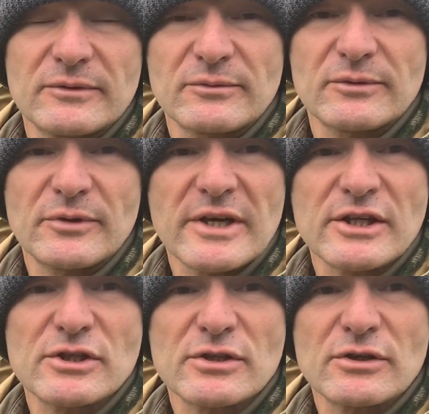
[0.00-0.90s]

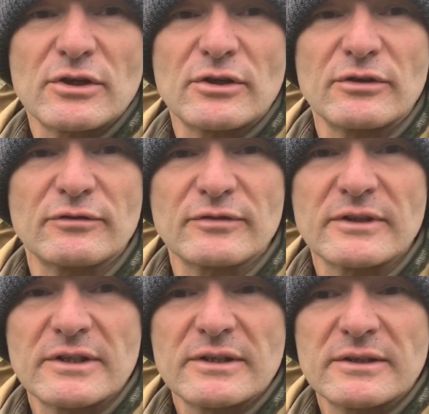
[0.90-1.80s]
creation of
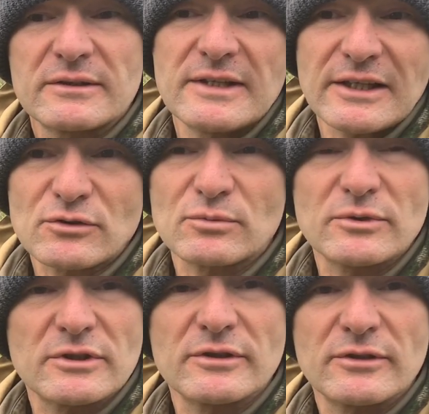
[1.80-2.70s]
natural
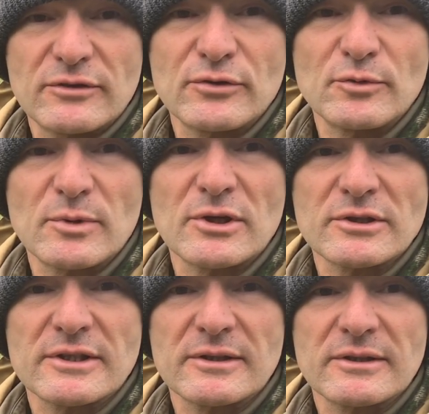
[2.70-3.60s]
woodland through
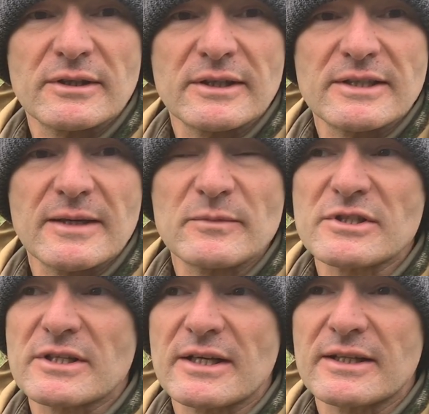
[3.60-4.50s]
planting
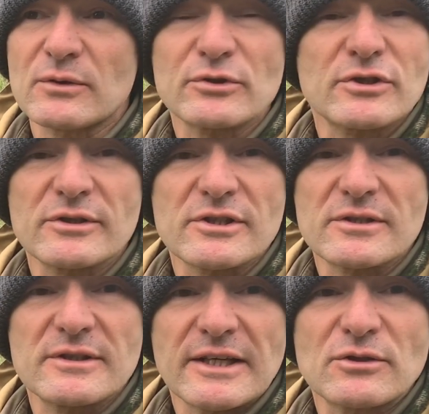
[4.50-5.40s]
attempts, and then also
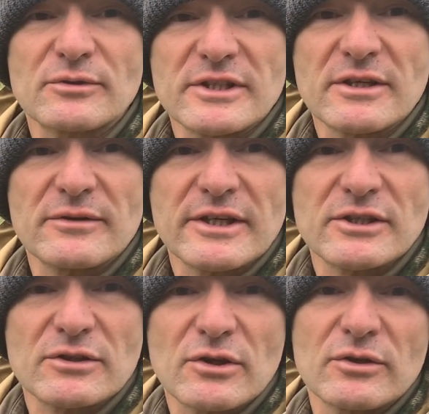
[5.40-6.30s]
just natural
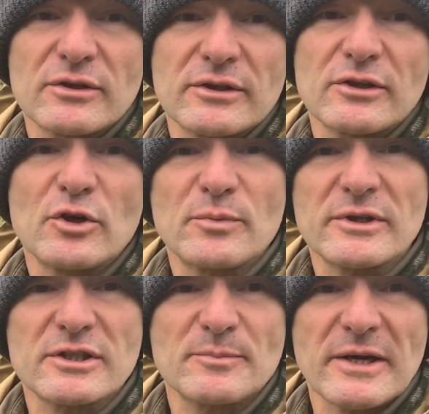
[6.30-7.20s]
regeneration on an
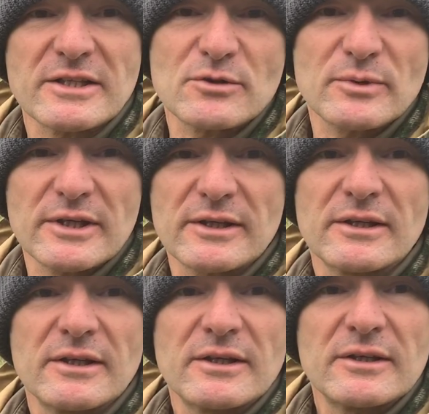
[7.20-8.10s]
open expanse where
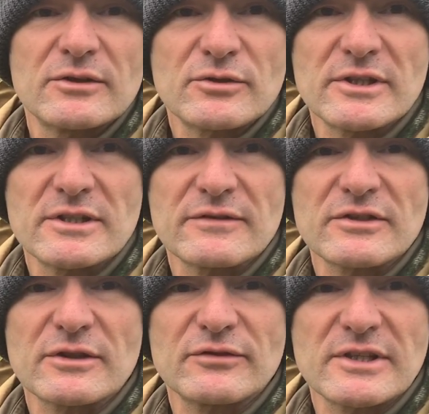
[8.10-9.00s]
trees have
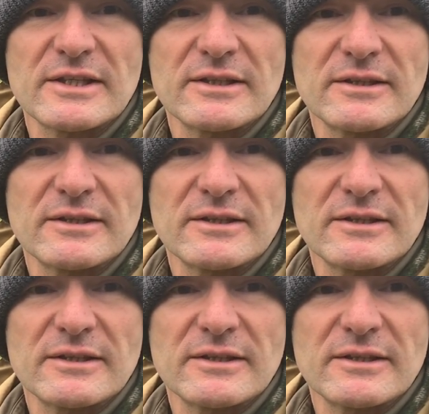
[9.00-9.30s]
self-seeded.